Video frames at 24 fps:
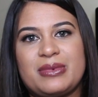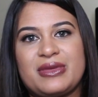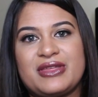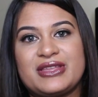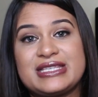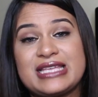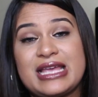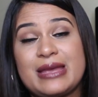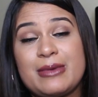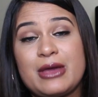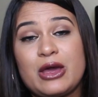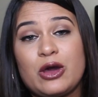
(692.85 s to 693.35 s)
By
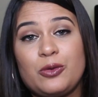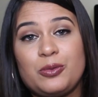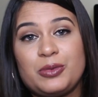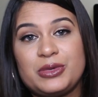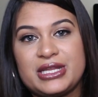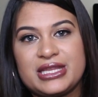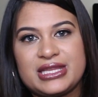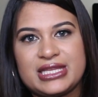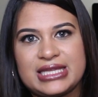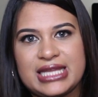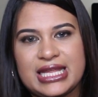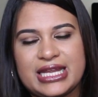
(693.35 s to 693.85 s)
the time I
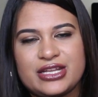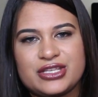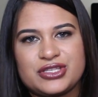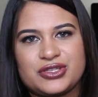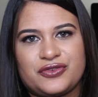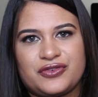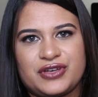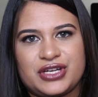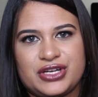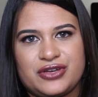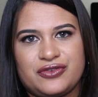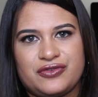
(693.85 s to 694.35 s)
open it, the letter is
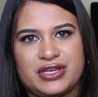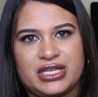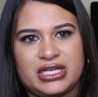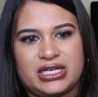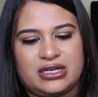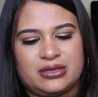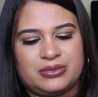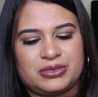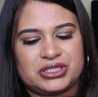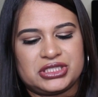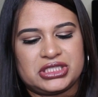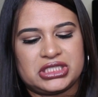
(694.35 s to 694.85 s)
already green,
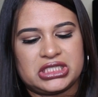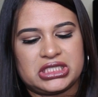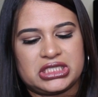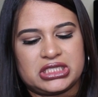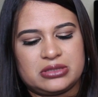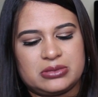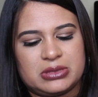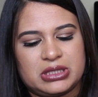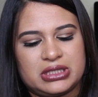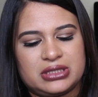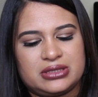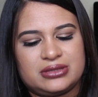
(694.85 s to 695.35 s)
and I'm just like,
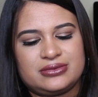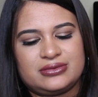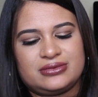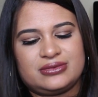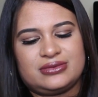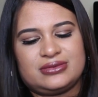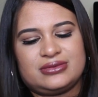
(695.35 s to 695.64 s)
come on.